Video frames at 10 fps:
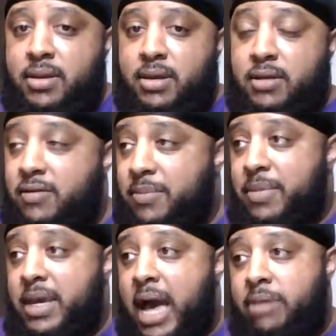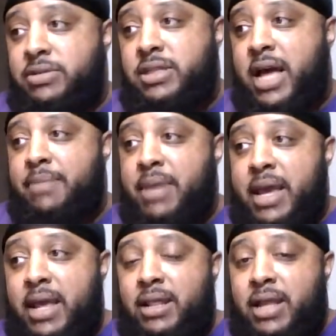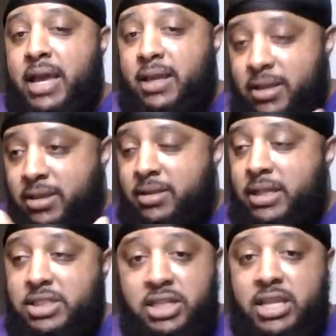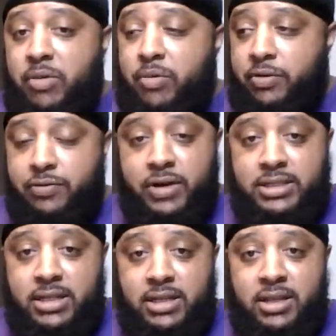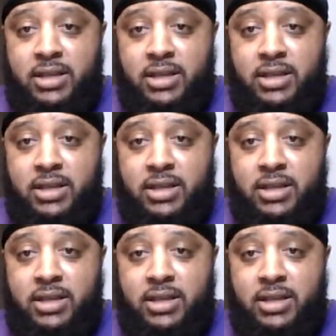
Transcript: Because to me, I was like, man, like, the shit that we was fussing,